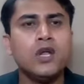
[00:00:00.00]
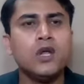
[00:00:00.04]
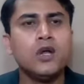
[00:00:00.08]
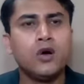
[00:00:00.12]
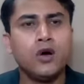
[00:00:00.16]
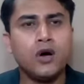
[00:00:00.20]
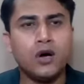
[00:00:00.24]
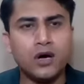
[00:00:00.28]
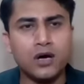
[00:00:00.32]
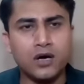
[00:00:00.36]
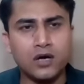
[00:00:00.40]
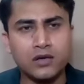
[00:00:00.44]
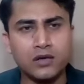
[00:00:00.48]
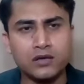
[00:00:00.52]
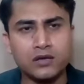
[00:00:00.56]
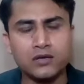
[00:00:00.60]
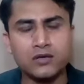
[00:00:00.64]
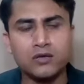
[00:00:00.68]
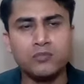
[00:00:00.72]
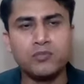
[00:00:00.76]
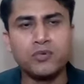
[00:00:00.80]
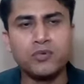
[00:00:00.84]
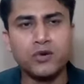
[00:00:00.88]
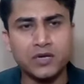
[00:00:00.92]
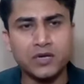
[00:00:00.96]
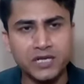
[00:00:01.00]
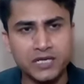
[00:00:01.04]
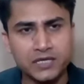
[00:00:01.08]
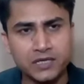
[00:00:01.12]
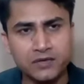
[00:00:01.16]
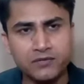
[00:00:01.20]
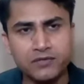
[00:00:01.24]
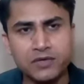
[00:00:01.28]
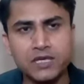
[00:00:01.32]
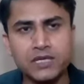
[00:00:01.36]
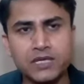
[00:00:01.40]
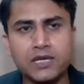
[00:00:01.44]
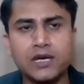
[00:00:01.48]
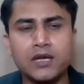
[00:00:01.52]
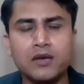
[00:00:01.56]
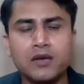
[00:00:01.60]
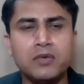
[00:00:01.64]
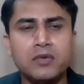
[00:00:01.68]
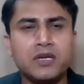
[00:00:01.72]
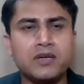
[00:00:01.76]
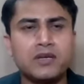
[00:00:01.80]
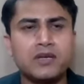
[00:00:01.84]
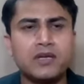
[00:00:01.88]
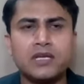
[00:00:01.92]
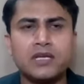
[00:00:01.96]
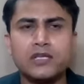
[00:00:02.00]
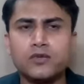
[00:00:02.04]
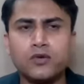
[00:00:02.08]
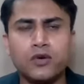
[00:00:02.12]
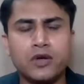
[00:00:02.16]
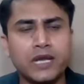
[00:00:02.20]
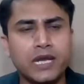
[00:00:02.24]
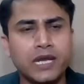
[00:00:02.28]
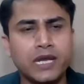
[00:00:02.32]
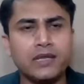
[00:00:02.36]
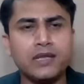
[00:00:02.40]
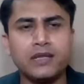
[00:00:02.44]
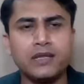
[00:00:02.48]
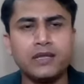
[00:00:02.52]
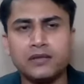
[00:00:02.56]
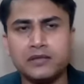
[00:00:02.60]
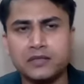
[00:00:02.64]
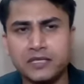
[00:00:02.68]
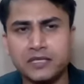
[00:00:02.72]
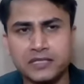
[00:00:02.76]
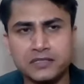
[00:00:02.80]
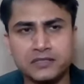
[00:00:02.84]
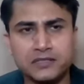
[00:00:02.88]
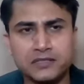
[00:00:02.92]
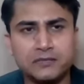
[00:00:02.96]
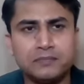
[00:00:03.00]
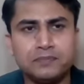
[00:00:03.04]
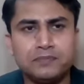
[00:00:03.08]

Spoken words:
or productivity arbitrage or any other things.